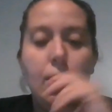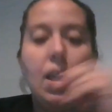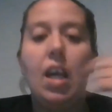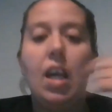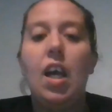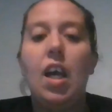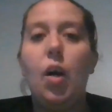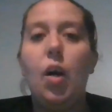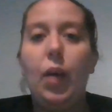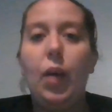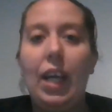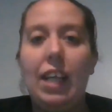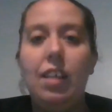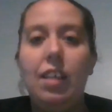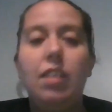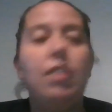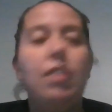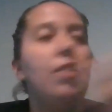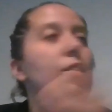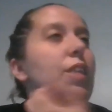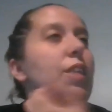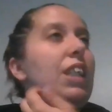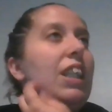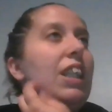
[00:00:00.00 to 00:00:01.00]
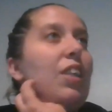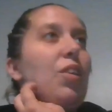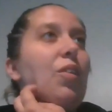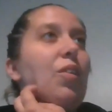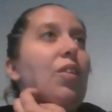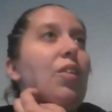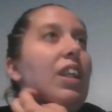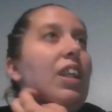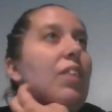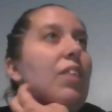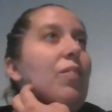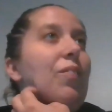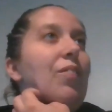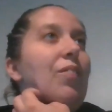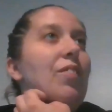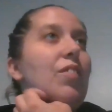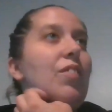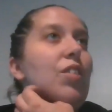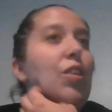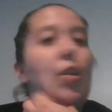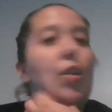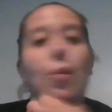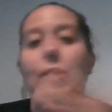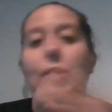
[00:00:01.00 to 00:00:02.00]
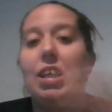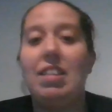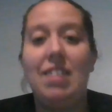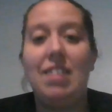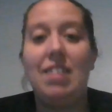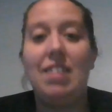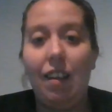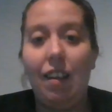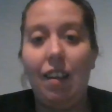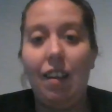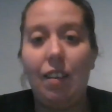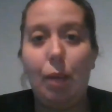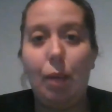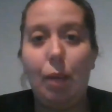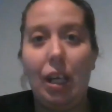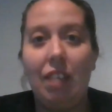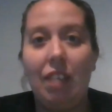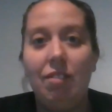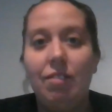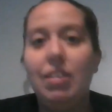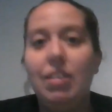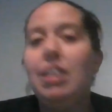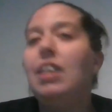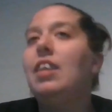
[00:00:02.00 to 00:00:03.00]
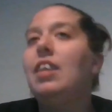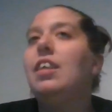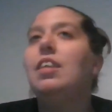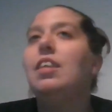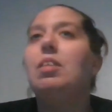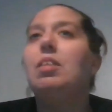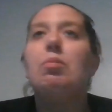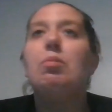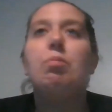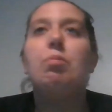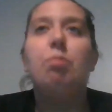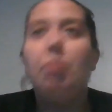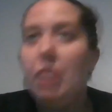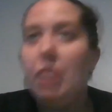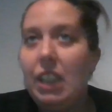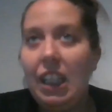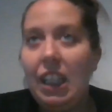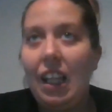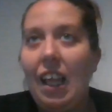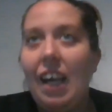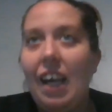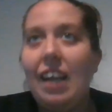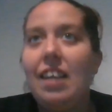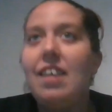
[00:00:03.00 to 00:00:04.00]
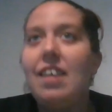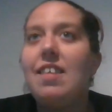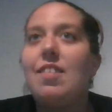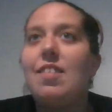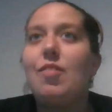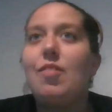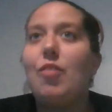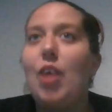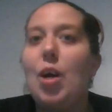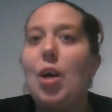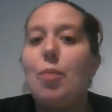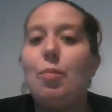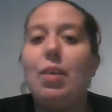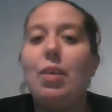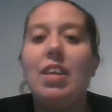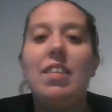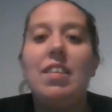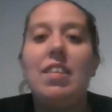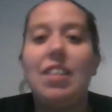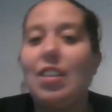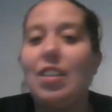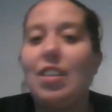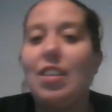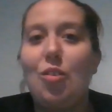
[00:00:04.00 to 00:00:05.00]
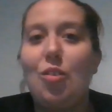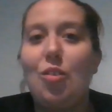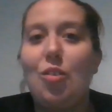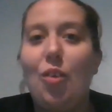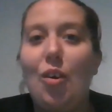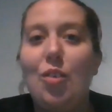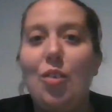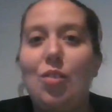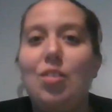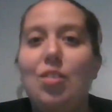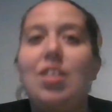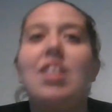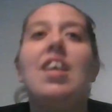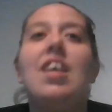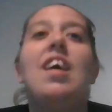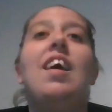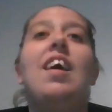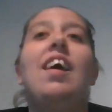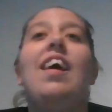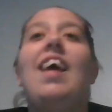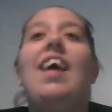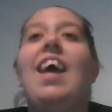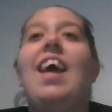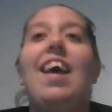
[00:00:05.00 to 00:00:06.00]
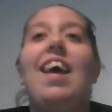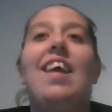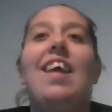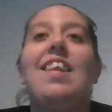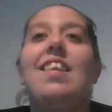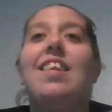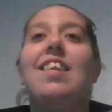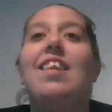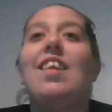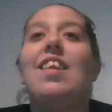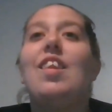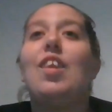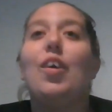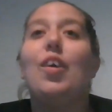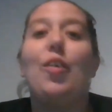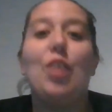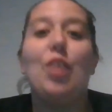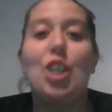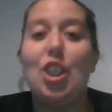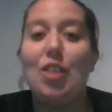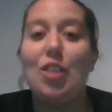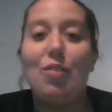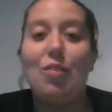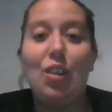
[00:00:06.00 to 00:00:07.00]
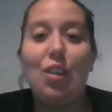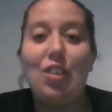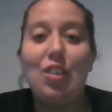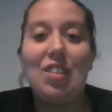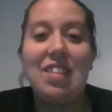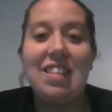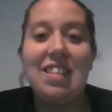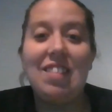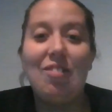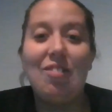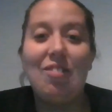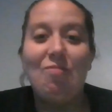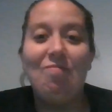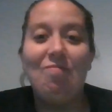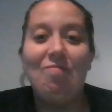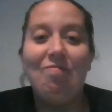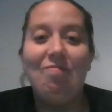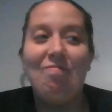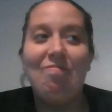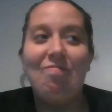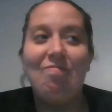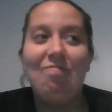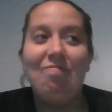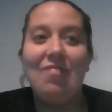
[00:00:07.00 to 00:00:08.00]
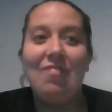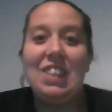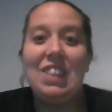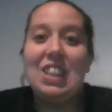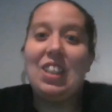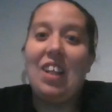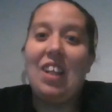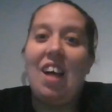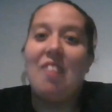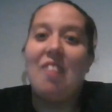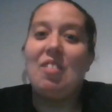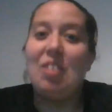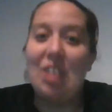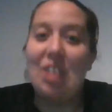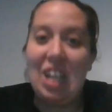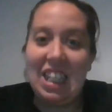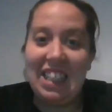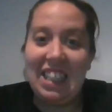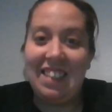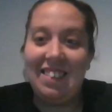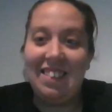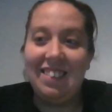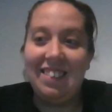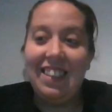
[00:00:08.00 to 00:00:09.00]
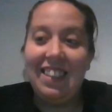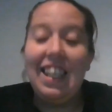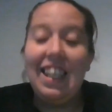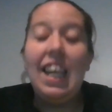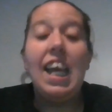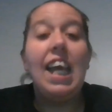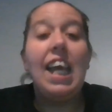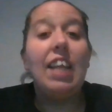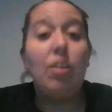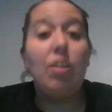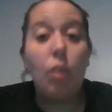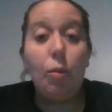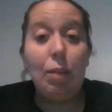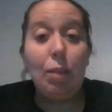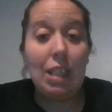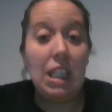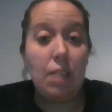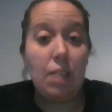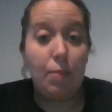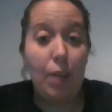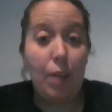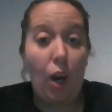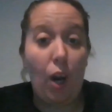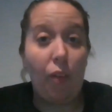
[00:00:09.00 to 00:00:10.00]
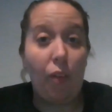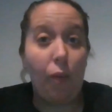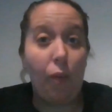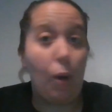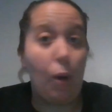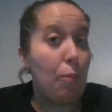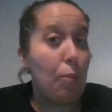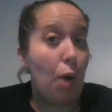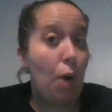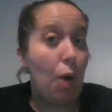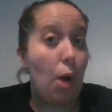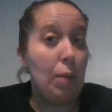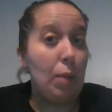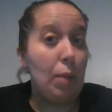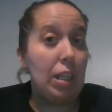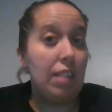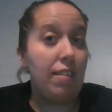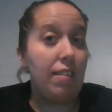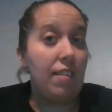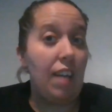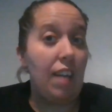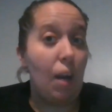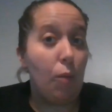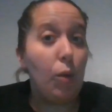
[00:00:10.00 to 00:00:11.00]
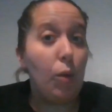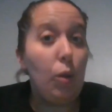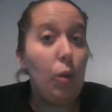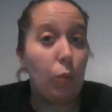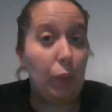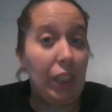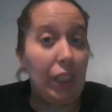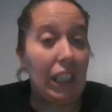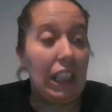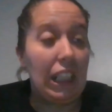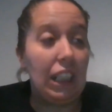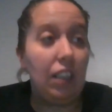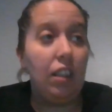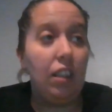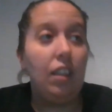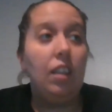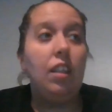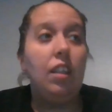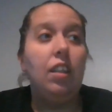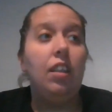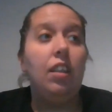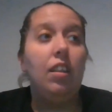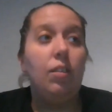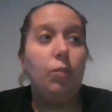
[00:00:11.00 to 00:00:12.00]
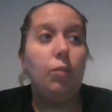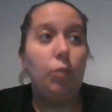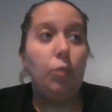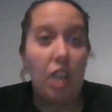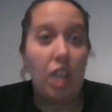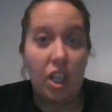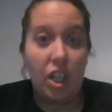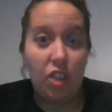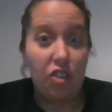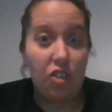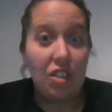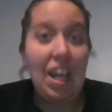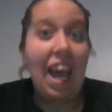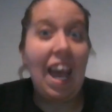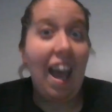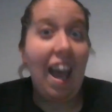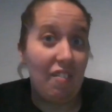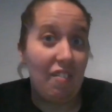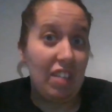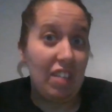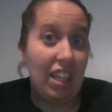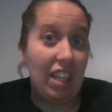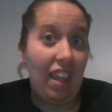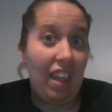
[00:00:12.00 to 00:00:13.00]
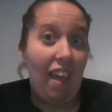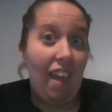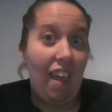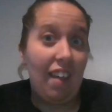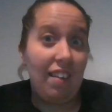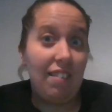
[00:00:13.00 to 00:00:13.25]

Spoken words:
Okay, so I did Google it, so nobody has to yell at me. Nikolai is from Six of Crows and the Grishaverse. Still haven't read it. It's on my TBR, though, I promise. I will read it. I just haven't yet.